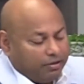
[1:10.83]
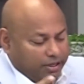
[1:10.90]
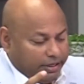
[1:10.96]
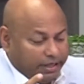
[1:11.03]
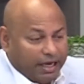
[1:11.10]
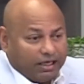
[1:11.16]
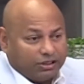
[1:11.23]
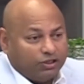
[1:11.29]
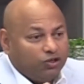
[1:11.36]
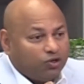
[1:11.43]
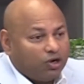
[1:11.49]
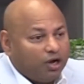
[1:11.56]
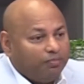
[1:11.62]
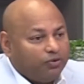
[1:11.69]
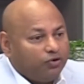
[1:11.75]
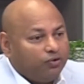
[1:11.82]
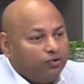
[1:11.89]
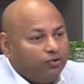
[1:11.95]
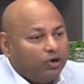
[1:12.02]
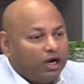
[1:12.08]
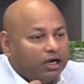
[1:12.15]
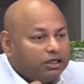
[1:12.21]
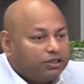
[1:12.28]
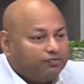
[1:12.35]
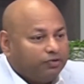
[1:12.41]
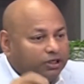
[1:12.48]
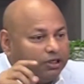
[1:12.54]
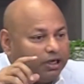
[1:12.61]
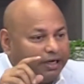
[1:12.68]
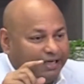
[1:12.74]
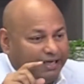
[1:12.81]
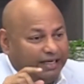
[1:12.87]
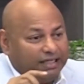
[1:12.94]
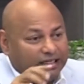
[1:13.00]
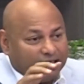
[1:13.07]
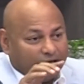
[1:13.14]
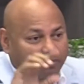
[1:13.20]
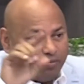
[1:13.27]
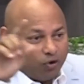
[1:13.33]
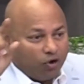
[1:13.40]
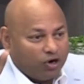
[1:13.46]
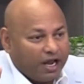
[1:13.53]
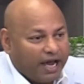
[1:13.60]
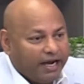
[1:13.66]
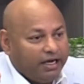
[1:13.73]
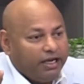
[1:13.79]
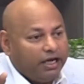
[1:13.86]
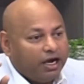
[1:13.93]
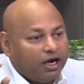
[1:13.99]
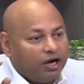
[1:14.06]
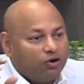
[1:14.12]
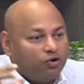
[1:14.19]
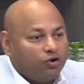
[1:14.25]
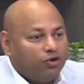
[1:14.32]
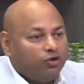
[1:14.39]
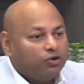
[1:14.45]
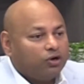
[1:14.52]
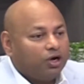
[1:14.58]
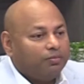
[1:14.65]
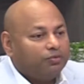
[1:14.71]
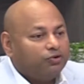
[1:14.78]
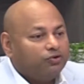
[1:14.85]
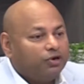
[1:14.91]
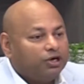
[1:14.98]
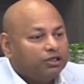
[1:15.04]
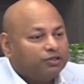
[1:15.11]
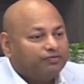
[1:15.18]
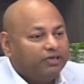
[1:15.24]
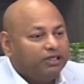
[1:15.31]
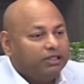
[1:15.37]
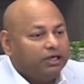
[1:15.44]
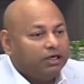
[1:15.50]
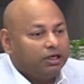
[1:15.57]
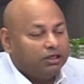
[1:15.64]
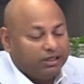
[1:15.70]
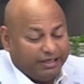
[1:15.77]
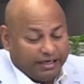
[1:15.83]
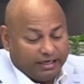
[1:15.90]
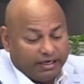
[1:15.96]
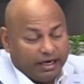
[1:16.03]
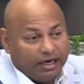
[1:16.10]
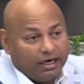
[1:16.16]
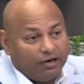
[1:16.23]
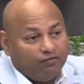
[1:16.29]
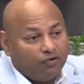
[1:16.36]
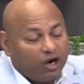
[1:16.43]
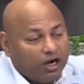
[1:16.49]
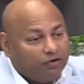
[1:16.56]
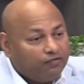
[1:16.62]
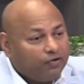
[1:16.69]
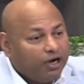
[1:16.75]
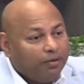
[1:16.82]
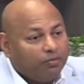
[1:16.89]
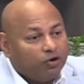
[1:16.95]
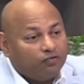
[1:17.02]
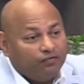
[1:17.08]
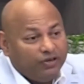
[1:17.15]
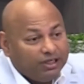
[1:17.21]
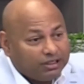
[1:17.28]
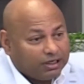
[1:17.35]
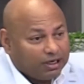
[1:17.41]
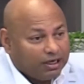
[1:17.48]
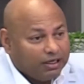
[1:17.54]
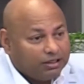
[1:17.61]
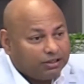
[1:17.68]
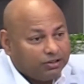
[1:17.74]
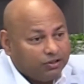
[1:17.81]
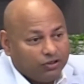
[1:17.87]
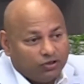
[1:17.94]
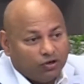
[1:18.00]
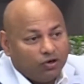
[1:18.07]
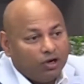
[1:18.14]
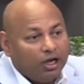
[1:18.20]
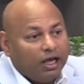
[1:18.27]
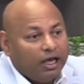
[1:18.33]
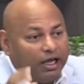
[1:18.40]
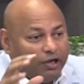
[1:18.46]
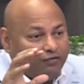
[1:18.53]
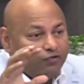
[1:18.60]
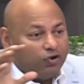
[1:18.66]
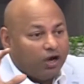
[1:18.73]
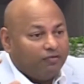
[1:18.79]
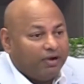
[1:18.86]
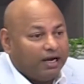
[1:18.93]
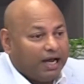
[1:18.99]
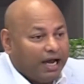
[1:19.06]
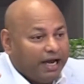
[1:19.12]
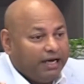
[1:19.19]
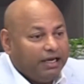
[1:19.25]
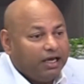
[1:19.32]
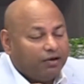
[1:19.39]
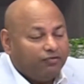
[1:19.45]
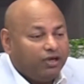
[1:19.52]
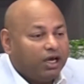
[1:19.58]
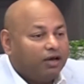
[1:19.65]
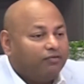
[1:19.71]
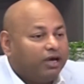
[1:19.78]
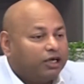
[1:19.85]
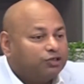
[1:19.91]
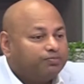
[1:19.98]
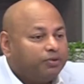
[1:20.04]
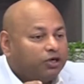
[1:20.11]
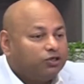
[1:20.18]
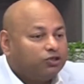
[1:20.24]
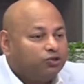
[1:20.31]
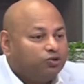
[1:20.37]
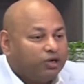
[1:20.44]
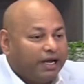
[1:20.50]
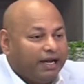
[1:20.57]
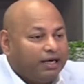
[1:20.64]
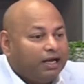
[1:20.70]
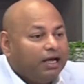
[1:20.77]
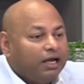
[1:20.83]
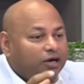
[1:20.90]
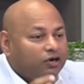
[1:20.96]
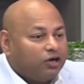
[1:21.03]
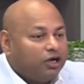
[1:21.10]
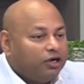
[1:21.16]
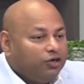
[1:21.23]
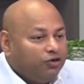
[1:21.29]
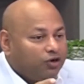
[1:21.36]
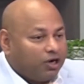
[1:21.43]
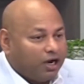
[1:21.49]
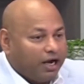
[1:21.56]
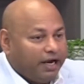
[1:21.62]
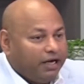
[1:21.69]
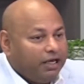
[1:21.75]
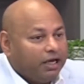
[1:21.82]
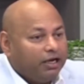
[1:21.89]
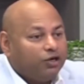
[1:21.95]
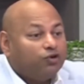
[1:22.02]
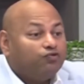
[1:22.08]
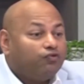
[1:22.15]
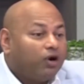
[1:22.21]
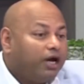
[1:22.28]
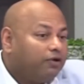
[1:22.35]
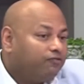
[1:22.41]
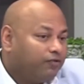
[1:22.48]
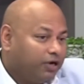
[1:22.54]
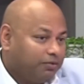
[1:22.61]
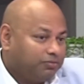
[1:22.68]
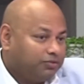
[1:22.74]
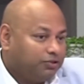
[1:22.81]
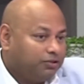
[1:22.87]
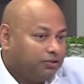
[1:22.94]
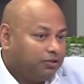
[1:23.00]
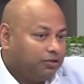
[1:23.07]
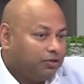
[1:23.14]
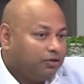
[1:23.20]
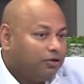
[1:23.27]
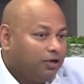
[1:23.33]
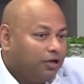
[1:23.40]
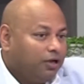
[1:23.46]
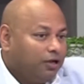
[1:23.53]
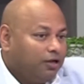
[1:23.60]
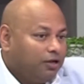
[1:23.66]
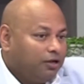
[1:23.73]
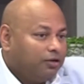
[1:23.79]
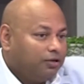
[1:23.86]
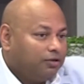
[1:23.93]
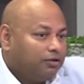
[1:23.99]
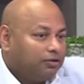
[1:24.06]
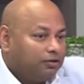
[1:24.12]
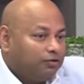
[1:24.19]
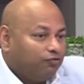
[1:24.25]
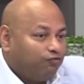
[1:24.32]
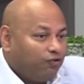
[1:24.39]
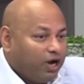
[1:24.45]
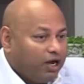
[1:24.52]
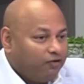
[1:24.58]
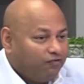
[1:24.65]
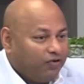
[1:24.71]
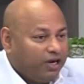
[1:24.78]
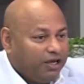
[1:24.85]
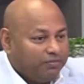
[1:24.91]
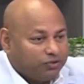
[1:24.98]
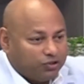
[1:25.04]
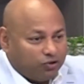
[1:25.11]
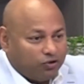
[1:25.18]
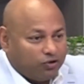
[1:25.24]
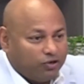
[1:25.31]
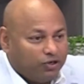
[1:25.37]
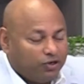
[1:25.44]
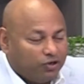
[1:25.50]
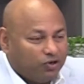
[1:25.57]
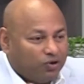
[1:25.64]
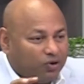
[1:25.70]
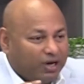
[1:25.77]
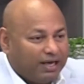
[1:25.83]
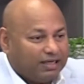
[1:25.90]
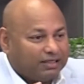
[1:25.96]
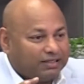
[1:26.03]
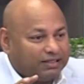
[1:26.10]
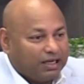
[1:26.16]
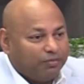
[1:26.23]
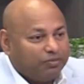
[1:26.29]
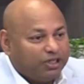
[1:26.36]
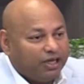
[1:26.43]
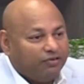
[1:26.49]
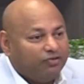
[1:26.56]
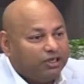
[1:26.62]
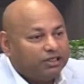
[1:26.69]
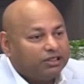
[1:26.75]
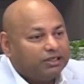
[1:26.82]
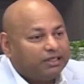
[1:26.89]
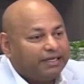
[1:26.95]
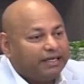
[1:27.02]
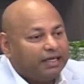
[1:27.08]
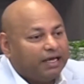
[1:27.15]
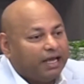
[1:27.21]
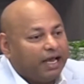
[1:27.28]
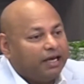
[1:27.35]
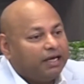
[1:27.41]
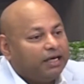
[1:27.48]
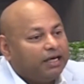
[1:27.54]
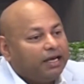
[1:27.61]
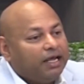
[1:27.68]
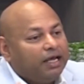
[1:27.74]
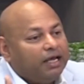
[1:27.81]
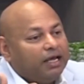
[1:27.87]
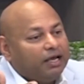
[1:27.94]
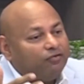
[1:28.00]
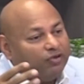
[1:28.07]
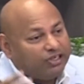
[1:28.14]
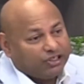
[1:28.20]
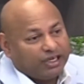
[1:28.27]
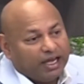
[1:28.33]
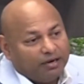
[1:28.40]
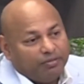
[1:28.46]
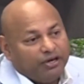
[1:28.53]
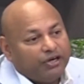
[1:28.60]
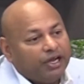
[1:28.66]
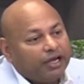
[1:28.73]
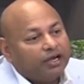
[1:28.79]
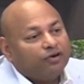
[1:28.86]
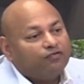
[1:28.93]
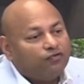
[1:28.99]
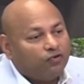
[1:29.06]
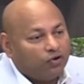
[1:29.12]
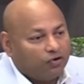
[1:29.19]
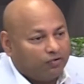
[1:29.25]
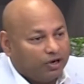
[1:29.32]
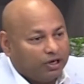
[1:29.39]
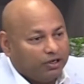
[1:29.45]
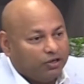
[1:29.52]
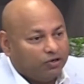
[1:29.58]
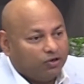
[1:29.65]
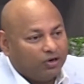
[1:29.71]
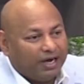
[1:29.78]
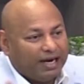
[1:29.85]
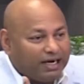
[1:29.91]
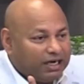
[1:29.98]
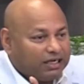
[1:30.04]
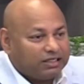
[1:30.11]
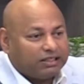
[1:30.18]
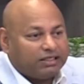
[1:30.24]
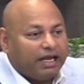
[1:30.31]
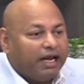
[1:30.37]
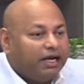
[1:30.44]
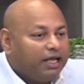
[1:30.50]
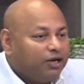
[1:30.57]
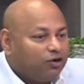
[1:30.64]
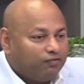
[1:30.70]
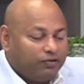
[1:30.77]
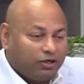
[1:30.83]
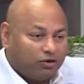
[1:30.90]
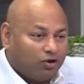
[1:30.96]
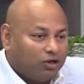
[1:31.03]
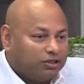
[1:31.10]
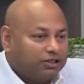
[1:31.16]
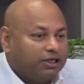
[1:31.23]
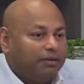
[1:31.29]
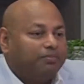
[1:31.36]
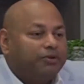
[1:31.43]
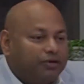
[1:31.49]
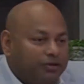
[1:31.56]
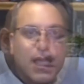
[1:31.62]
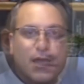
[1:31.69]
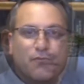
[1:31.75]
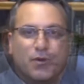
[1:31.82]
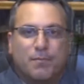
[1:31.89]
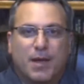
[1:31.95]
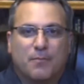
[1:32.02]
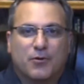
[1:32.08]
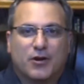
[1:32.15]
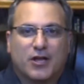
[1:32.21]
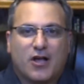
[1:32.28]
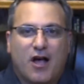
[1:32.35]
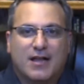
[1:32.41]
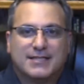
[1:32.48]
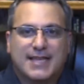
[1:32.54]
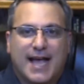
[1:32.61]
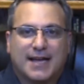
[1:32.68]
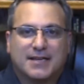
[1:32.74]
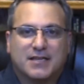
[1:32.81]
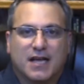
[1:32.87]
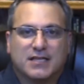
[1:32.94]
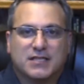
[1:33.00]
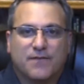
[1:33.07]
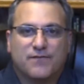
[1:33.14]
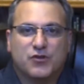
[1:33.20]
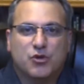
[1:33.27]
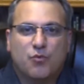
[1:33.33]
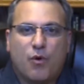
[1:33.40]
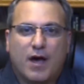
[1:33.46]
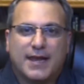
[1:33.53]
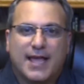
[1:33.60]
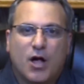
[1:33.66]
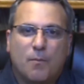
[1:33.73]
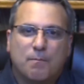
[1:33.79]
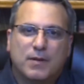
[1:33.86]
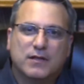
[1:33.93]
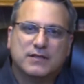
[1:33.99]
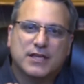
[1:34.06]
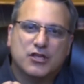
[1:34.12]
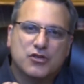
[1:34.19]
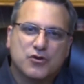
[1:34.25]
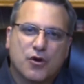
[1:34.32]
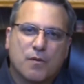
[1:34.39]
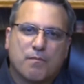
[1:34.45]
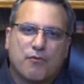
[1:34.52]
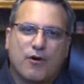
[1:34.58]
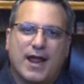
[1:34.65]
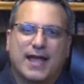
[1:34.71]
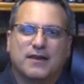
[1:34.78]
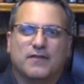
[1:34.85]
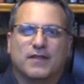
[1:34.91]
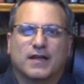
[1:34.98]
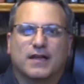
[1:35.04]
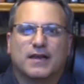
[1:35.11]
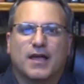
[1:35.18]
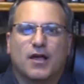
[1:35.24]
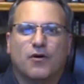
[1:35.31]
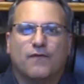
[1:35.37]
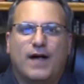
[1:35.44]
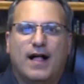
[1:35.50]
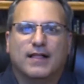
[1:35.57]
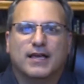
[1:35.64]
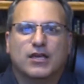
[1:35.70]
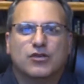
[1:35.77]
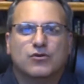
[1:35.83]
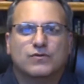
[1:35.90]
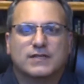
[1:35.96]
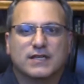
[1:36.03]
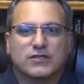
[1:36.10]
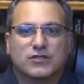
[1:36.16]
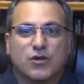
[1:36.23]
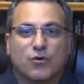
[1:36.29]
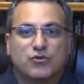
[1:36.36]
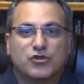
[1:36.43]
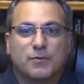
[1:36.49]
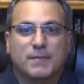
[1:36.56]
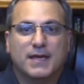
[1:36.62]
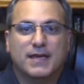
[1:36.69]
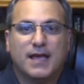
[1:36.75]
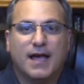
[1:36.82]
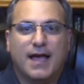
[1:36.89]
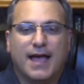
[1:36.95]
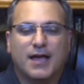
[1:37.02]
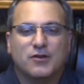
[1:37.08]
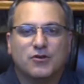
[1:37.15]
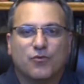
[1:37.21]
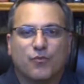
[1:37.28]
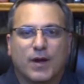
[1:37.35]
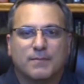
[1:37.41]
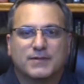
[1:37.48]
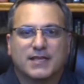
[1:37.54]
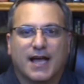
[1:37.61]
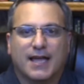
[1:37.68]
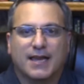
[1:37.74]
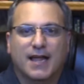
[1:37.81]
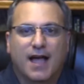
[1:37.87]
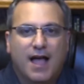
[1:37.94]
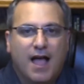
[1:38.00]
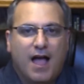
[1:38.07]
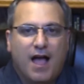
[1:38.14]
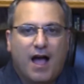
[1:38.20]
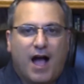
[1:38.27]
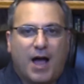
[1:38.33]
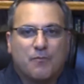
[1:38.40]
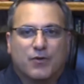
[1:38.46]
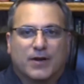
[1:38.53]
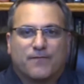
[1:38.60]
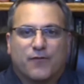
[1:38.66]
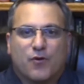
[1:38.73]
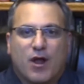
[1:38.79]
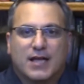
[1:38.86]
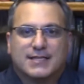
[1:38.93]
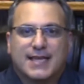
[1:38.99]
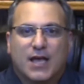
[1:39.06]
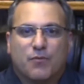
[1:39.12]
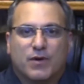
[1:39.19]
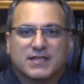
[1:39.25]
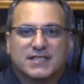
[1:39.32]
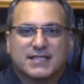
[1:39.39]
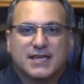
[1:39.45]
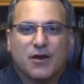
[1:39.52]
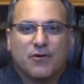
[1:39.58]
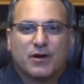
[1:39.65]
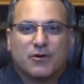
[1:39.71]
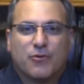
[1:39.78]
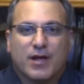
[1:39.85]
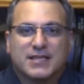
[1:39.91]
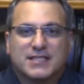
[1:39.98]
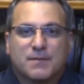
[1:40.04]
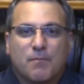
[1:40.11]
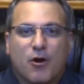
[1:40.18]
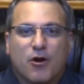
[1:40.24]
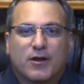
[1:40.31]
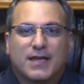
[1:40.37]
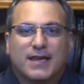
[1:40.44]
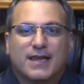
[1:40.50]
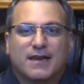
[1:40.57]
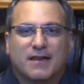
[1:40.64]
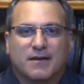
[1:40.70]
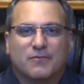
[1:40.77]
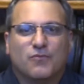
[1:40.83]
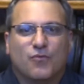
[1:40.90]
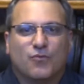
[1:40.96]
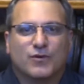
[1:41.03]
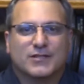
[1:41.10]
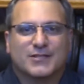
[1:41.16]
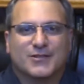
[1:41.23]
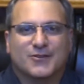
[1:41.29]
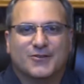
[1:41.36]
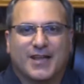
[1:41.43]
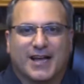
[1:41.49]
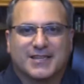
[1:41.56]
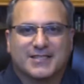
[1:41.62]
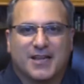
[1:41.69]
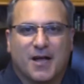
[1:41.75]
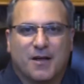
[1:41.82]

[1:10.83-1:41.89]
yes you come to us with a, either a broad idea or you come to us with a detailed wireframe or feature list you know if you have an idea we have experts who can turn your idea into wireframes you know what do you say okay wireframes or you know something which can which can be taken forward you know oh, okay. understanding of the concept and remember to contact us if you want help building your brand in the Conejo Valley using social media and your website I'm Rick Ferrante with Sierra Crest Marketing, and we'll see you next